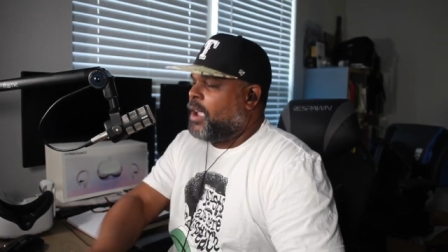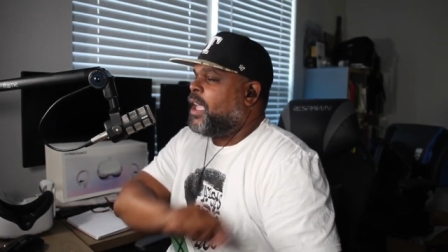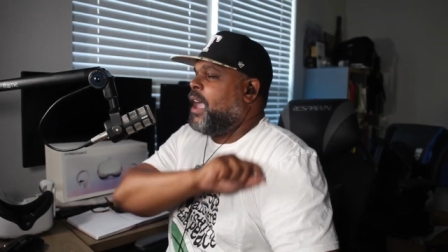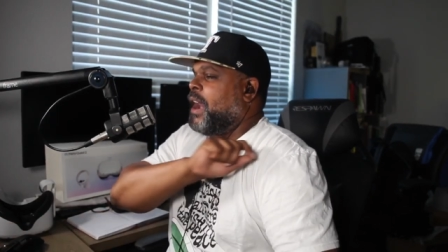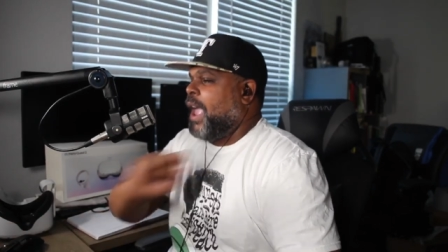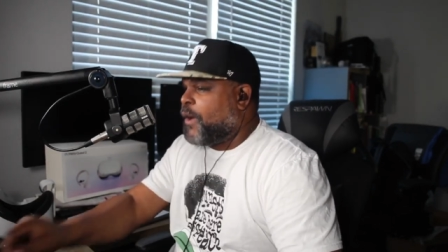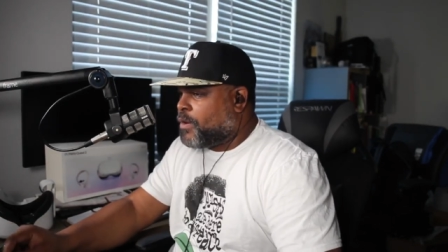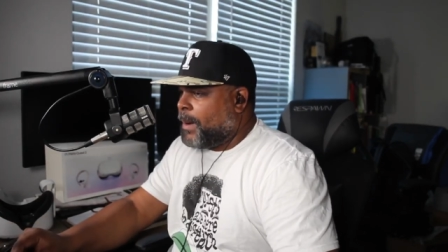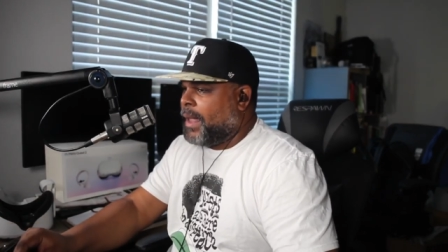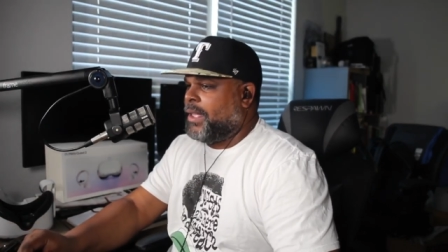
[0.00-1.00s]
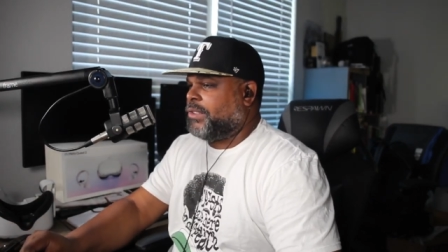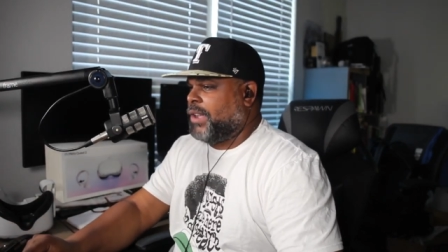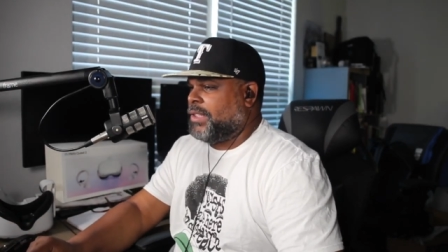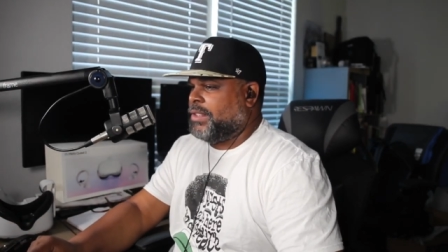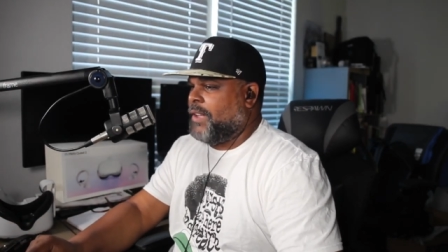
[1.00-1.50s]
and everybody is
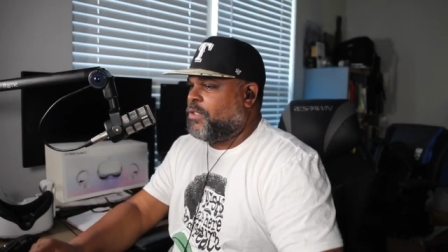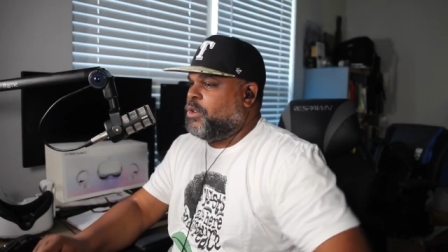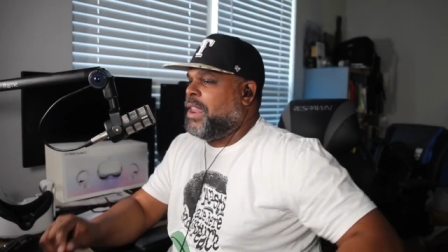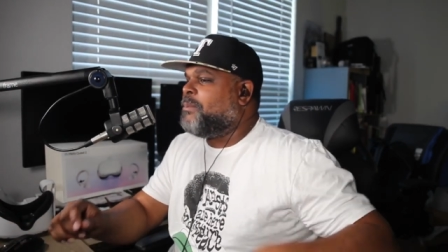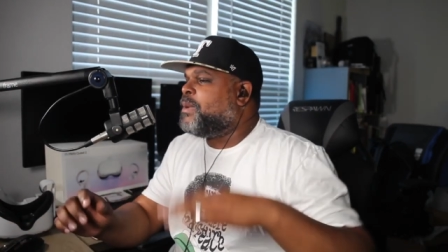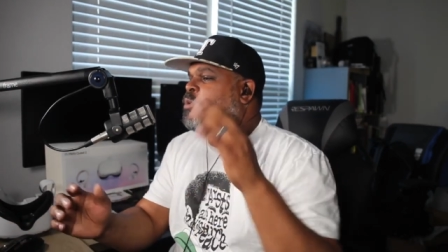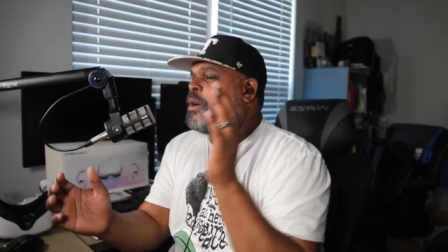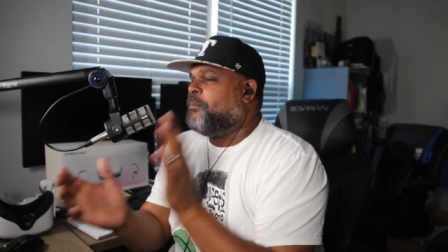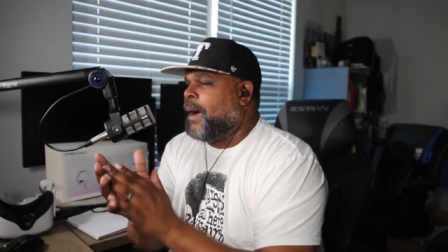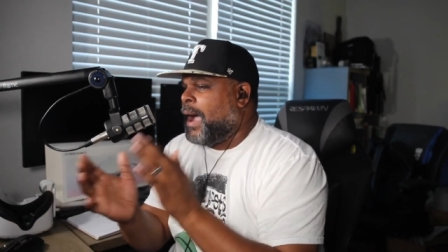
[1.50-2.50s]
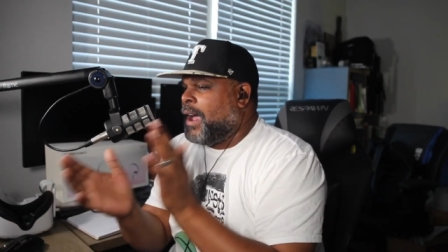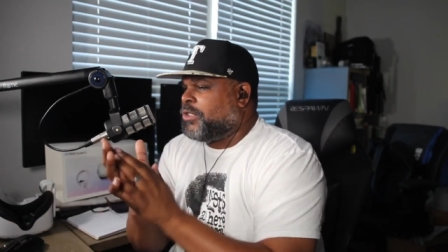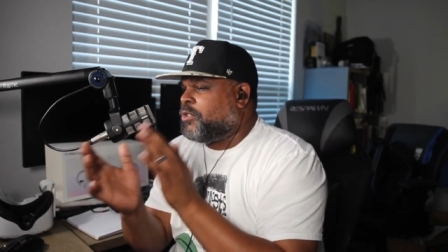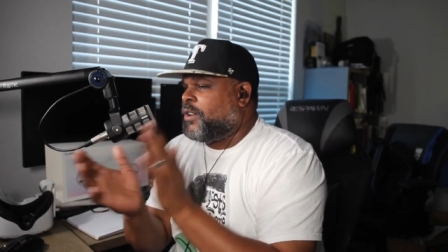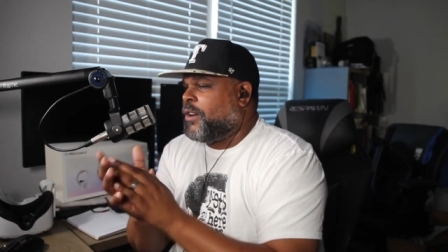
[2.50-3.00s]
chasing after you. Let me remind
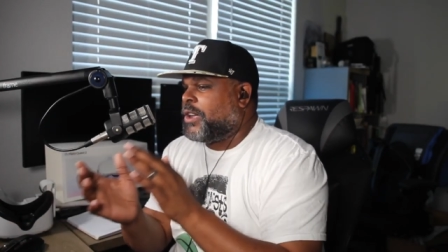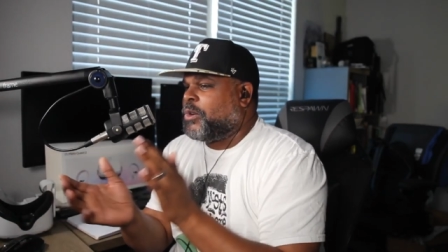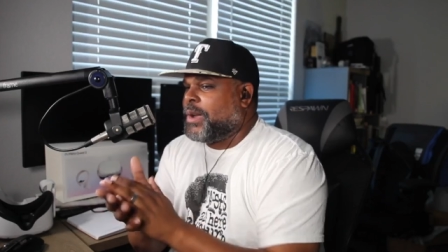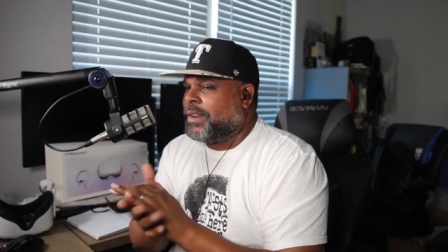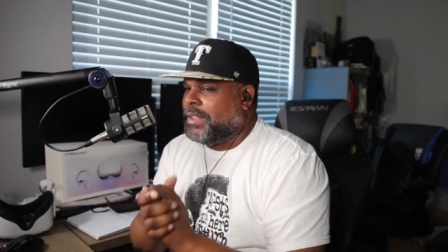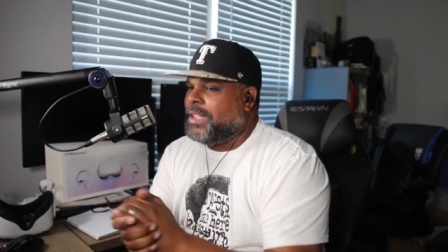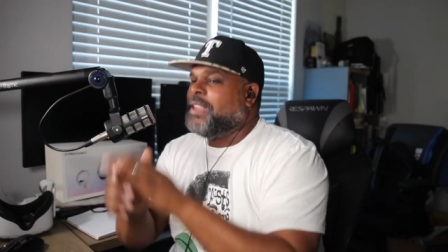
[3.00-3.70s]
you very quickly